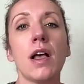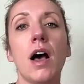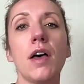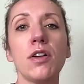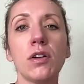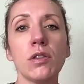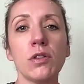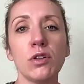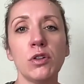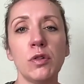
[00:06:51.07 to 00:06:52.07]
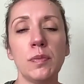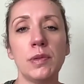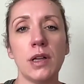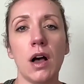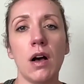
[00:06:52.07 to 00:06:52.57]
Other
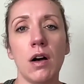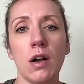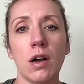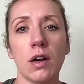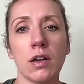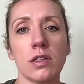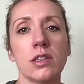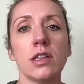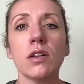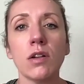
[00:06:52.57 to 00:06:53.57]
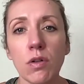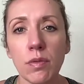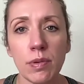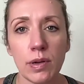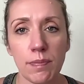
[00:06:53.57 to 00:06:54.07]
lubes are
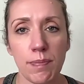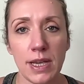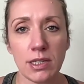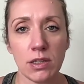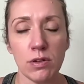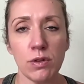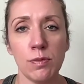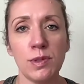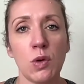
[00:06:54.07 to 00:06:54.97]
silicone-based lubes,